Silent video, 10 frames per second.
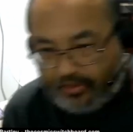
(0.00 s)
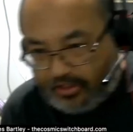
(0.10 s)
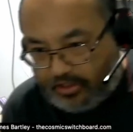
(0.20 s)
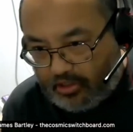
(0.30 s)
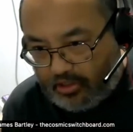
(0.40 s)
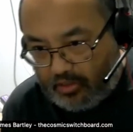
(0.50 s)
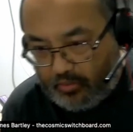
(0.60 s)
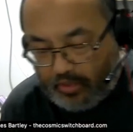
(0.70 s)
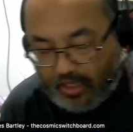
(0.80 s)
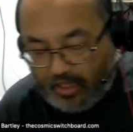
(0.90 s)
this started
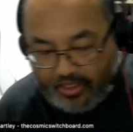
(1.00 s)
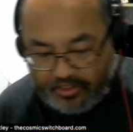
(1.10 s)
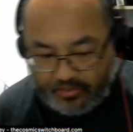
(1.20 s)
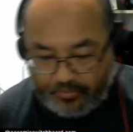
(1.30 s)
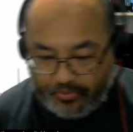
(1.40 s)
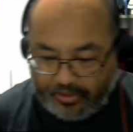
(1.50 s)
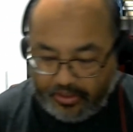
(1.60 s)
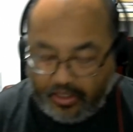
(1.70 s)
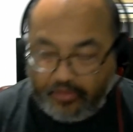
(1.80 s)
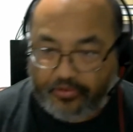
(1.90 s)
with Heisenberg
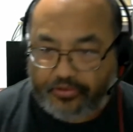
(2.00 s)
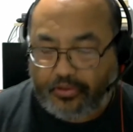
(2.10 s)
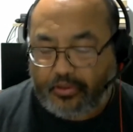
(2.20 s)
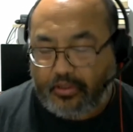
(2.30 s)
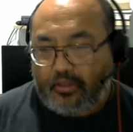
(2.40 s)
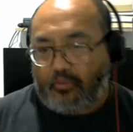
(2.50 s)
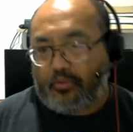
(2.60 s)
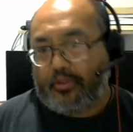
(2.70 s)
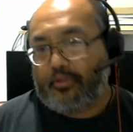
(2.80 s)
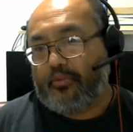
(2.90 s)
and others
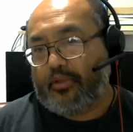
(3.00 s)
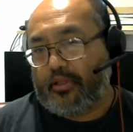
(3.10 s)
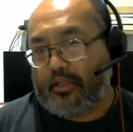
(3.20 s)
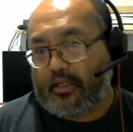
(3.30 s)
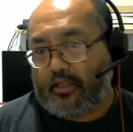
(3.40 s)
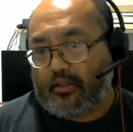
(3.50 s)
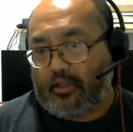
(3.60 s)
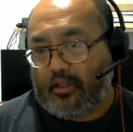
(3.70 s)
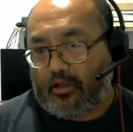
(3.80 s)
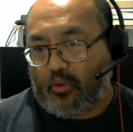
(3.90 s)
with the
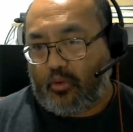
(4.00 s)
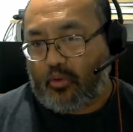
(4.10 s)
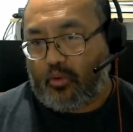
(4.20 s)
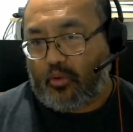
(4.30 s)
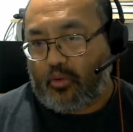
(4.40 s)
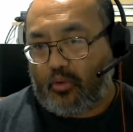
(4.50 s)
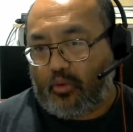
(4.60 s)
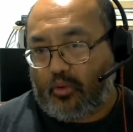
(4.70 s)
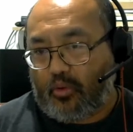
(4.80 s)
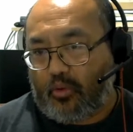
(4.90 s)

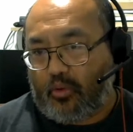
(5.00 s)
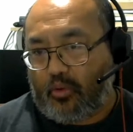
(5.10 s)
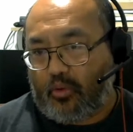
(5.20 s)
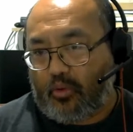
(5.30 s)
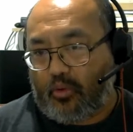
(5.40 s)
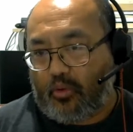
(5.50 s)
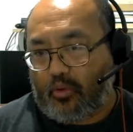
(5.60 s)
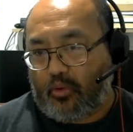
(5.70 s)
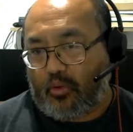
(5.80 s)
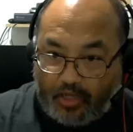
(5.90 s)
quantum mechanics.
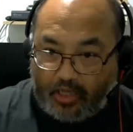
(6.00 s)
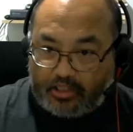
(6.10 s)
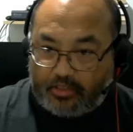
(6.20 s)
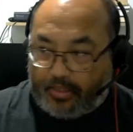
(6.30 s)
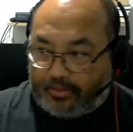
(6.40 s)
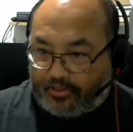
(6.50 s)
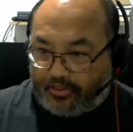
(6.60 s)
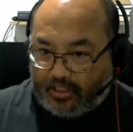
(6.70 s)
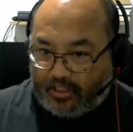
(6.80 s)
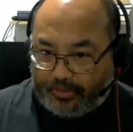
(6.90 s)
David Bohm
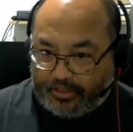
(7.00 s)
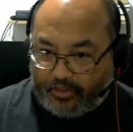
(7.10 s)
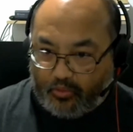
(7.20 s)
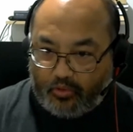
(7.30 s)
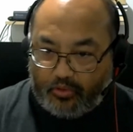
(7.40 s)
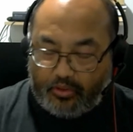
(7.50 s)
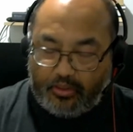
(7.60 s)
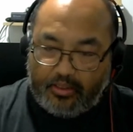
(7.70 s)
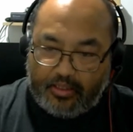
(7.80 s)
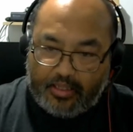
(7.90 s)
talks about this, the
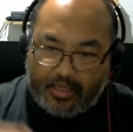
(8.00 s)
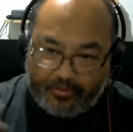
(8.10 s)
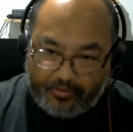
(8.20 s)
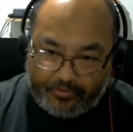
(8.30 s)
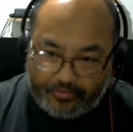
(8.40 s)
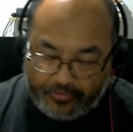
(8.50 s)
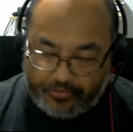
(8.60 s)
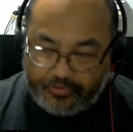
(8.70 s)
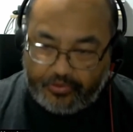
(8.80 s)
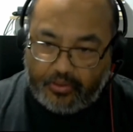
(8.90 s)
implicate order, how
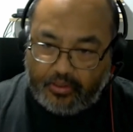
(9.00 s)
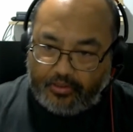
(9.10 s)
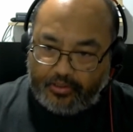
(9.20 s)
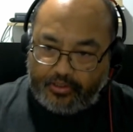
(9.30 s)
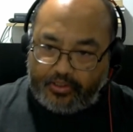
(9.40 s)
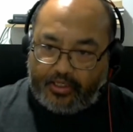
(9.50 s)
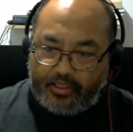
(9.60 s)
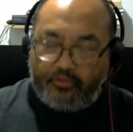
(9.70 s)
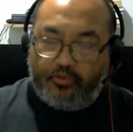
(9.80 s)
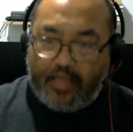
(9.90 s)
that there's this
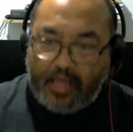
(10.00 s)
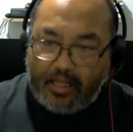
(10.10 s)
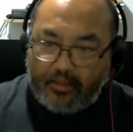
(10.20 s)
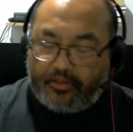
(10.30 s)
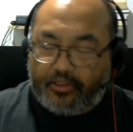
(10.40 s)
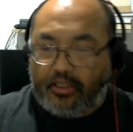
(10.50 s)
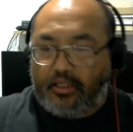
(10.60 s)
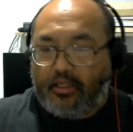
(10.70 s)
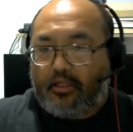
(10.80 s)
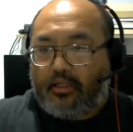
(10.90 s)
hidden
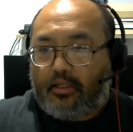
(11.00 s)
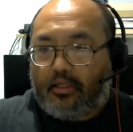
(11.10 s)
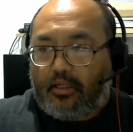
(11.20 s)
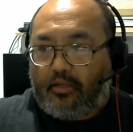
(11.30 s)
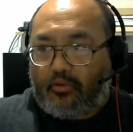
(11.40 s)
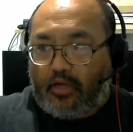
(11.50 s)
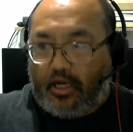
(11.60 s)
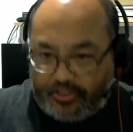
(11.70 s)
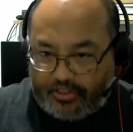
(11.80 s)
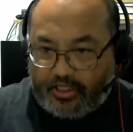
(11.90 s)
reality
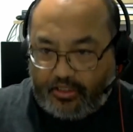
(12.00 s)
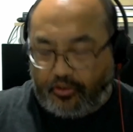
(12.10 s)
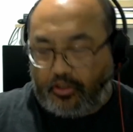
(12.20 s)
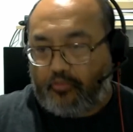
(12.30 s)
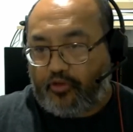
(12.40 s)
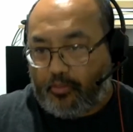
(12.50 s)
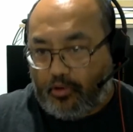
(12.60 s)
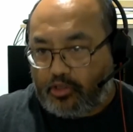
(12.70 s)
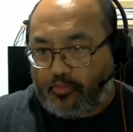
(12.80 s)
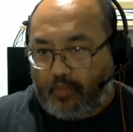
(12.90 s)
unseen for the most
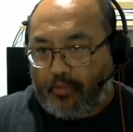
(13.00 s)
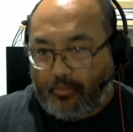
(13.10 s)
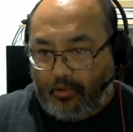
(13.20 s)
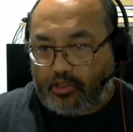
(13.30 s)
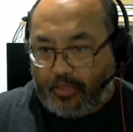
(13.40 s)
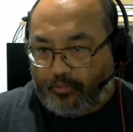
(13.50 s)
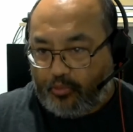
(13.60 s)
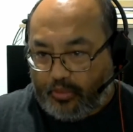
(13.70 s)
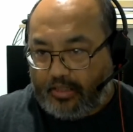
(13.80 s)
part by most people without the